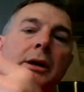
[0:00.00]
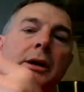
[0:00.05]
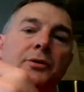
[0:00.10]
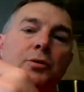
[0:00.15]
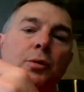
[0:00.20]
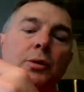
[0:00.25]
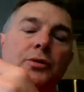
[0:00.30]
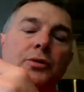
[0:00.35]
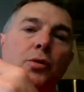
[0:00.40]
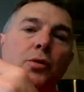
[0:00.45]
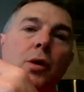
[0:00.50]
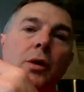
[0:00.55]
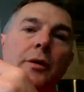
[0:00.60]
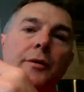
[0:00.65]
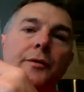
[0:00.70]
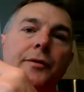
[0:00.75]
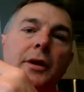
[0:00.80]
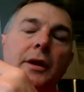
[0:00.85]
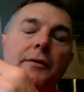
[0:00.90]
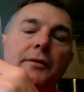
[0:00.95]
it's worth two
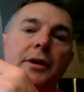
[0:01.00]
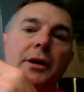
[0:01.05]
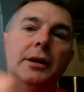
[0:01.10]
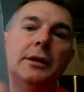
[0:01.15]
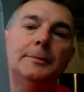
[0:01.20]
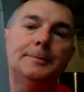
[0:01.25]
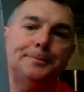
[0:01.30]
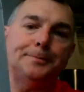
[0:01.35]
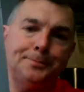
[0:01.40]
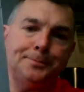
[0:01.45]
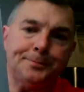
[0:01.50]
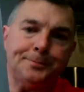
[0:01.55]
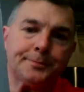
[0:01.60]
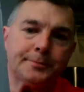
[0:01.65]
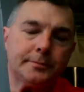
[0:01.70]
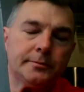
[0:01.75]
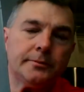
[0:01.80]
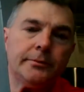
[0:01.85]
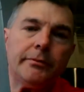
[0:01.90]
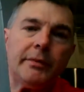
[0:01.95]
hundred fifty.
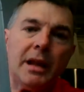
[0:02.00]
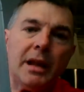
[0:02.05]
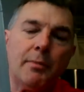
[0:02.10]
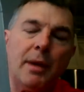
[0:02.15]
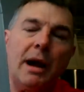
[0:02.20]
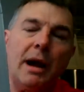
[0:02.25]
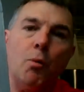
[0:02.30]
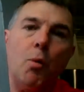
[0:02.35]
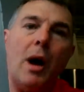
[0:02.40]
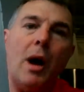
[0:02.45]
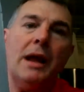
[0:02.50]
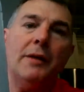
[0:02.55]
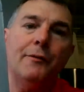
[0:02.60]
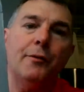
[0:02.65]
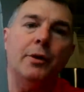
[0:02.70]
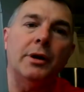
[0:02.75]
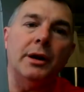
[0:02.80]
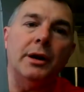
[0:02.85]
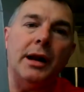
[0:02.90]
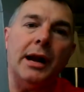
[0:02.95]
My
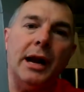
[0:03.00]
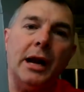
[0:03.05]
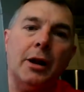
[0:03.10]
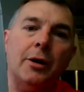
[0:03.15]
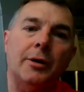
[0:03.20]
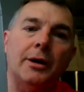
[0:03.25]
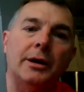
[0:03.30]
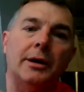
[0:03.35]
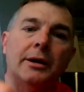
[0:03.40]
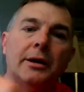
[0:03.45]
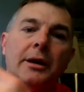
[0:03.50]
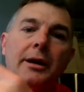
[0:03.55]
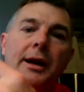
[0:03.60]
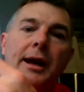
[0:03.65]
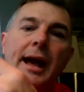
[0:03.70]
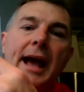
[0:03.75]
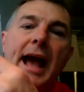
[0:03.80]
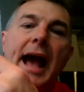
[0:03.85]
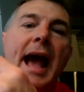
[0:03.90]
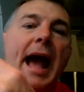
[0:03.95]
wife would inherit it.
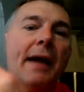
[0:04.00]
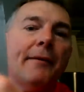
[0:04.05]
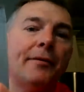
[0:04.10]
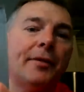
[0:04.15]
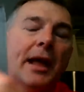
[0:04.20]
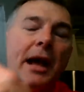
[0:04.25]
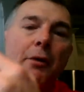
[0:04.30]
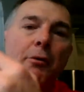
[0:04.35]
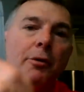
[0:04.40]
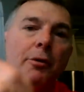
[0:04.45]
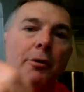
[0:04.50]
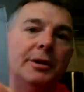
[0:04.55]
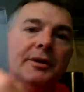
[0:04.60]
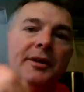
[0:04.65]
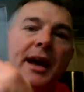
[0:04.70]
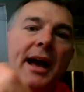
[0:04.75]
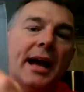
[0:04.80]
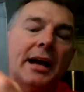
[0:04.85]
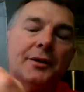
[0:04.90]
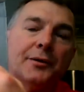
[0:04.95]
Half that would be
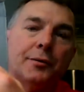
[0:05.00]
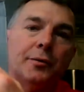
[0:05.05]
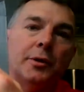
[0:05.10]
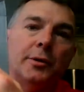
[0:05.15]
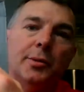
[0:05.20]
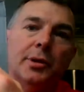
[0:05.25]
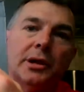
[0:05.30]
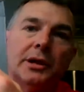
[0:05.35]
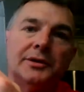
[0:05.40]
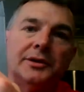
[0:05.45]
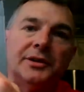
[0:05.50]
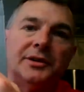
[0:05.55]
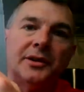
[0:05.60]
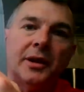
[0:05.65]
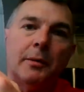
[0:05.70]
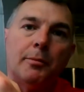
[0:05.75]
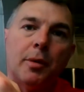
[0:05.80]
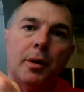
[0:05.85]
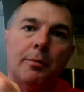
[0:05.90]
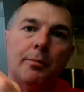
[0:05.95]
tax free because of
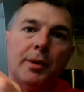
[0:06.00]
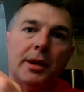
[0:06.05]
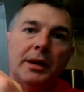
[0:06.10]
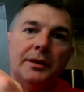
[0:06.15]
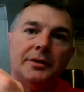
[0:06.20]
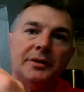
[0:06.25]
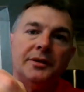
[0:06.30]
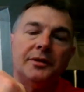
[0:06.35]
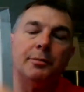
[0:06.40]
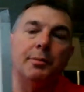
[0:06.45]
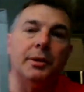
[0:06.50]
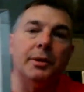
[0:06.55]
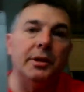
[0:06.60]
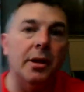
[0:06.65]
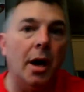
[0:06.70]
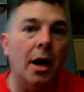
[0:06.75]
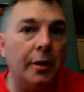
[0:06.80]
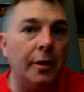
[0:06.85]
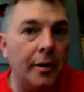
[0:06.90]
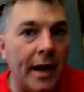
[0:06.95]
step up basis, but
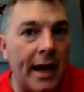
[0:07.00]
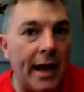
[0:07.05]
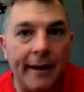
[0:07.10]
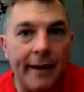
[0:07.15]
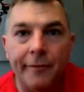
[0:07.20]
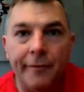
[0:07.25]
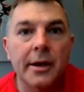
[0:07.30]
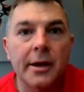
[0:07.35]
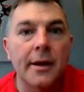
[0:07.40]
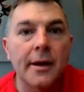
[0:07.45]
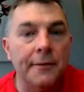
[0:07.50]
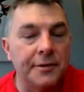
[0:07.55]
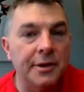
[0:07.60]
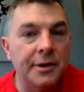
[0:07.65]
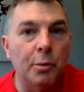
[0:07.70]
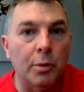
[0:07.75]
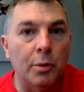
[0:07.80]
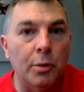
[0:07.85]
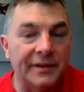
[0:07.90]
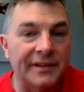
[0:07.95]
the other half, if
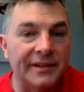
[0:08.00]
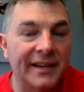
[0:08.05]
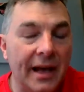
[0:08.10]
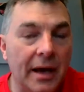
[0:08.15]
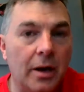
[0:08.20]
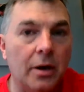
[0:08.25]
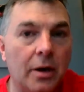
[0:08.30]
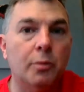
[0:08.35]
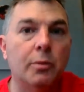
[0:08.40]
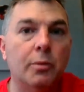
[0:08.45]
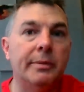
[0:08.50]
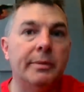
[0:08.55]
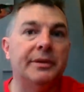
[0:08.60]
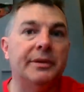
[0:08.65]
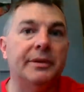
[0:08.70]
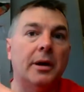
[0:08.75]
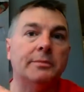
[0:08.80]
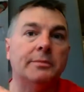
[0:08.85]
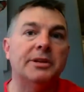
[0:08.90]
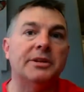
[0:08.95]
she were to sell, would be
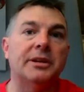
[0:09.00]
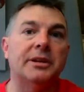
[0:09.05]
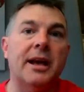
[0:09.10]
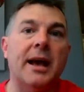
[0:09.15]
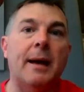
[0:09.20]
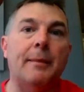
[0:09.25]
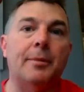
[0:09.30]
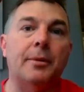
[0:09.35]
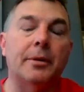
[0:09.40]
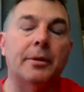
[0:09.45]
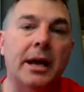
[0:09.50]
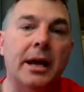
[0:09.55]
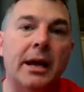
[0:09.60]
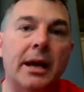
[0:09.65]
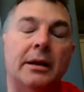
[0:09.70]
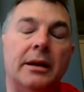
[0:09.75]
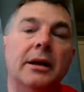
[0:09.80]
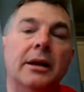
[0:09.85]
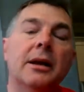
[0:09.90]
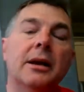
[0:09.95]
subject to capital
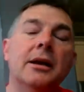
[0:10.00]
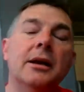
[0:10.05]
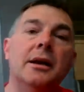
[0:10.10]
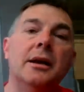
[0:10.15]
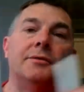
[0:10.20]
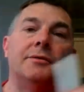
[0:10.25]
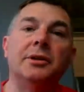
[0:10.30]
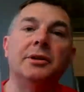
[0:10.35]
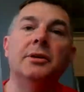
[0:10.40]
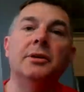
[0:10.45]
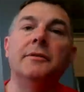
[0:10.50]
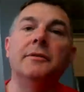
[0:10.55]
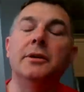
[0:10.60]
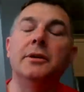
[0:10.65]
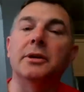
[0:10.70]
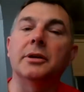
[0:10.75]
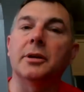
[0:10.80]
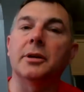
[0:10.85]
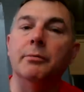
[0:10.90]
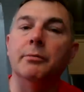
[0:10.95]
gain. If she lived
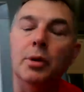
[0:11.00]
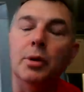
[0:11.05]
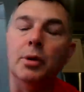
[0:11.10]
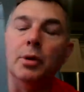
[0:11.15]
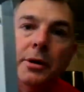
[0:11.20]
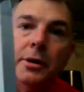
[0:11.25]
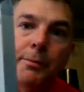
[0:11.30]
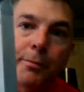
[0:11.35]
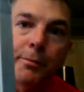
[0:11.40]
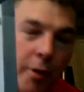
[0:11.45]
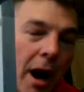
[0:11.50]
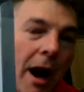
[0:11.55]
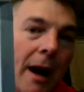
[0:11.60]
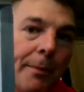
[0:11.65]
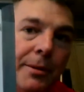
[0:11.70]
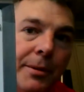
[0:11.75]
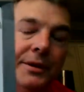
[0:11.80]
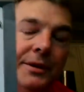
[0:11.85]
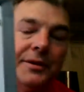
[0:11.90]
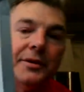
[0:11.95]
in a community
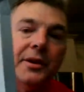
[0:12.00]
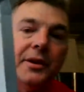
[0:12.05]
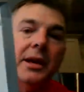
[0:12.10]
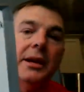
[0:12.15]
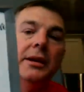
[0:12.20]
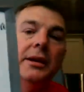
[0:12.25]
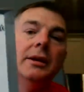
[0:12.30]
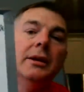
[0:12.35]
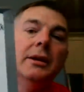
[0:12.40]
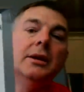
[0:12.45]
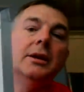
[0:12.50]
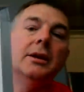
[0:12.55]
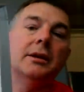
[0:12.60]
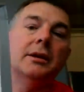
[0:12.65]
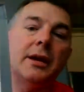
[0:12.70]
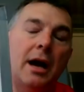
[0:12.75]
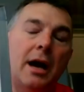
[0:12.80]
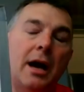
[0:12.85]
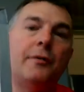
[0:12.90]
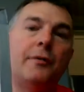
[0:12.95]
property state,
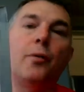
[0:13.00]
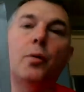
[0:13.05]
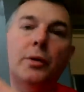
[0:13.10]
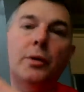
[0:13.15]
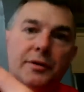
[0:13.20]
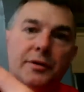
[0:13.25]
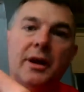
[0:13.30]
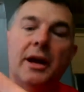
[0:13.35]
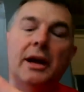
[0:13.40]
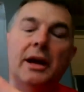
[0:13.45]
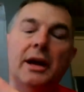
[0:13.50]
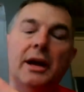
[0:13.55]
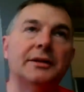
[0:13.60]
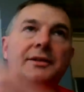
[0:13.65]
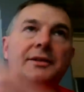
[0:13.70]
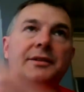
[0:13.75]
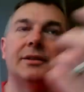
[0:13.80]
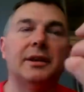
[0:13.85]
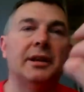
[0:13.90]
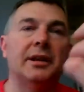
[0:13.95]
California,
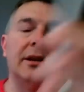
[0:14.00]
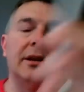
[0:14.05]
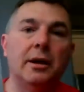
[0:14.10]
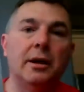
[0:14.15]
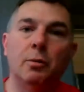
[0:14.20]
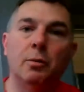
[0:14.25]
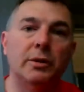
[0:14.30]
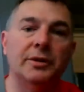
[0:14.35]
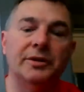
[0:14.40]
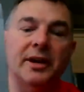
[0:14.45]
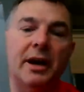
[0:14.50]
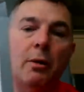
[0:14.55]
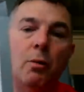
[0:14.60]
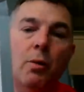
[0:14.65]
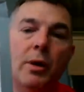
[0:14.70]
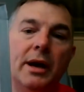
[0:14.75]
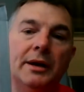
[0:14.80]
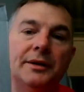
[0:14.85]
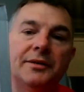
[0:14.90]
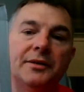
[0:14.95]
Texas, and the other ones
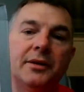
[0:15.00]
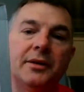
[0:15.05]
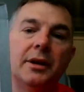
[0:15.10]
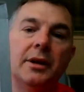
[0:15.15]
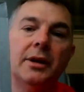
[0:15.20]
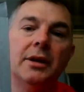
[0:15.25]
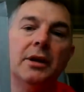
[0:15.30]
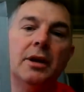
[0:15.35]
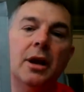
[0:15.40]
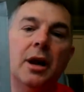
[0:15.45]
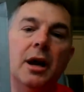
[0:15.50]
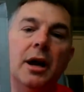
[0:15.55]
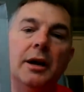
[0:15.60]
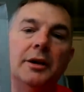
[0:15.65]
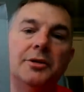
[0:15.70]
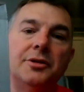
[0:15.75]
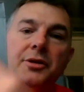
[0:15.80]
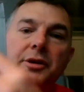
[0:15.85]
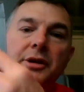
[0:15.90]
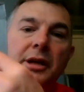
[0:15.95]
out west,
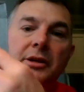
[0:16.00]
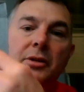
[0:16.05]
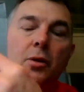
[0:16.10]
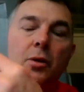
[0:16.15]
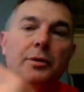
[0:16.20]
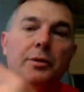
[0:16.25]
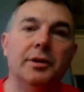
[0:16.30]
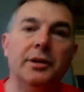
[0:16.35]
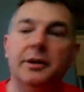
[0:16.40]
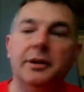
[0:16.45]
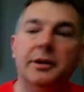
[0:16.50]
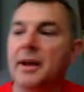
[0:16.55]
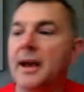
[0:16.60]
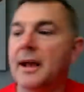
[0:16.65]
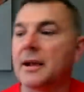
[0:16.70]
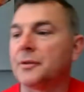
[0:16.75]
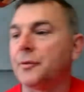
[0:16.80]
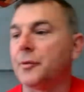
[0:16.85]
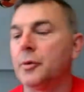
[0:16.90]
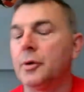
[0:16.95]
uh, she'd get the whole thing
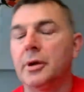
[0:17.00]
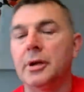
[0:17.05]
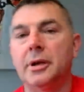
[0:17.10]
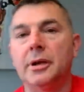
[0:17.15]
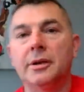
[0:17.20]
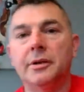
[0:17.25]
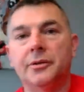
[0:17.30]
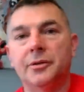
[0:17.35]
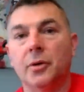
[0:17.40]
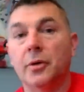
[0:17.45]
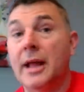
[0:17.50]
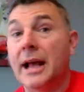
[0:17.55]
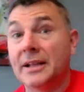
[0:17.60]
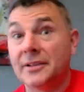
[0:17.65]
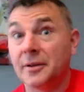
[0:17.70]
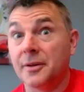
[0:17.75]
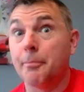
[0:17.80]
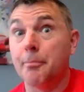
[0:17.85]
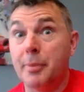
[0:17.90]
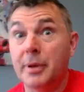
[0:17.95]
tax free. So
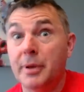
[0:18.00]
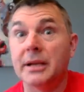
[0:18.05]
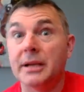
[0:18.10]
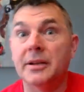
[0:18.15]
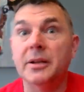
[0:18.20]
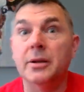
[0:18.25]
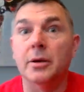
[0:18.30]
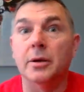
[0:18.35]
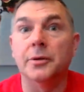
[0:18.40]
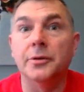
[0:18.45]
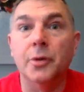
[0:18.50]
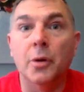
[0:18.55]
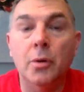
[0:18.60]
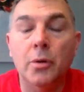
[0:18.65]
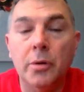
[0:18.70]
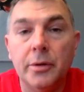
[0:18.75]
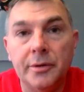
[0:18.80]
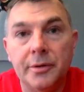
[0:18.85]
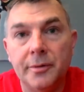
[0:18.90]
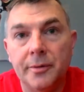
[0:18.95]
that's a big deal.
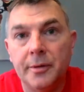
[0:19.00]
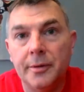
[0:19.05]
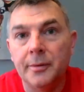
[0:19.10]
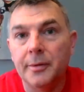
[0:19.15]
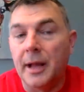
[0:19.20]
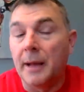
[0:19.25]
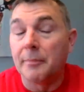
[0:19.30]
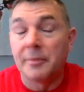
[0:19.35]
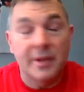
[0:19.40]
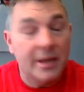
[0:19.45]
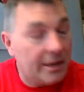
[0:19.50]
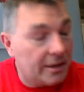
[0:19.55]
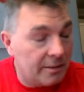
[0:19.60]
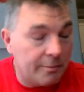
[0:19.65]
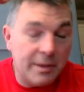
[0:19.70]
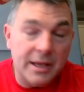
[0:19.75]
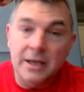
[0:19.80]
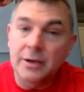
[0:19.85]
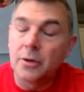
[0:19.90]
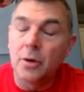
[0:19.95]
Don't I'm
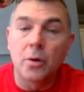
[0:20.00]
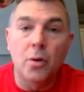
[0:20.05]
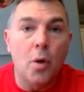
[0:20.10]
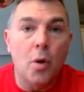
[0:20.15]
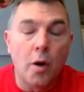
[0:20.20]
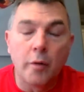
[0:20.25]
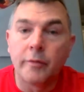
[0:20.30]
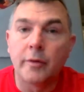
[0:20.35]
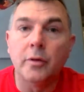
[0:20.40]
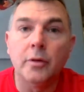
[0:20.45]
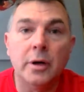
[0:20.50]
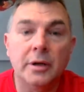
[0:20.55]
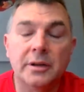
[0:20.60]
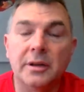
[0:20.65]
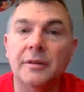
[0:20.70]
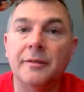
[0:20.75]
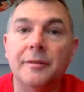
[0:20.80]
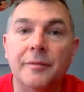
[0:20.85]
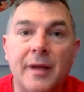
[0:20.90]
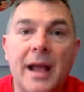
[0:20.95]
telling you, man, don't
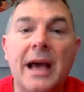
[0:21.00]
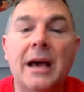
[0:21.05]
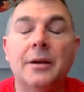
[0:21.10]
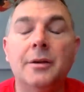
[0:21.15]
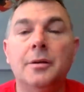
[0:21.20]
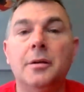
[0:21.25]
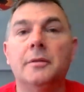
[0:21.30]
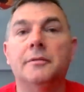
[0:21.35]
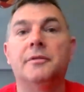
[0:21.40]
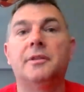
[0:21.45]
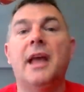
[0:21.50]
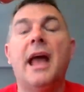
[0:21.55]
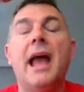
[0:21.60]
overlook the value of